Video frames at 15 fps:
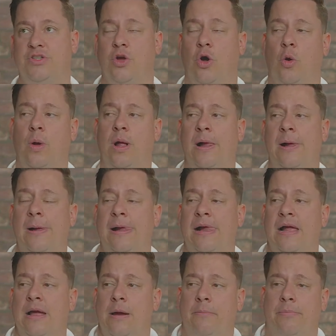go
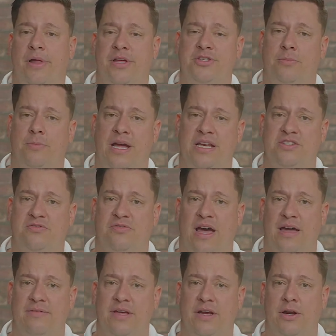plus or minus
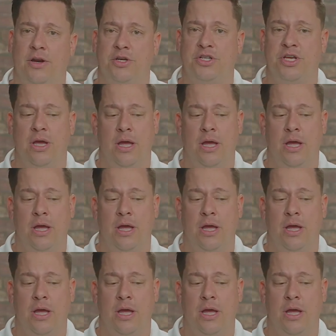5 years,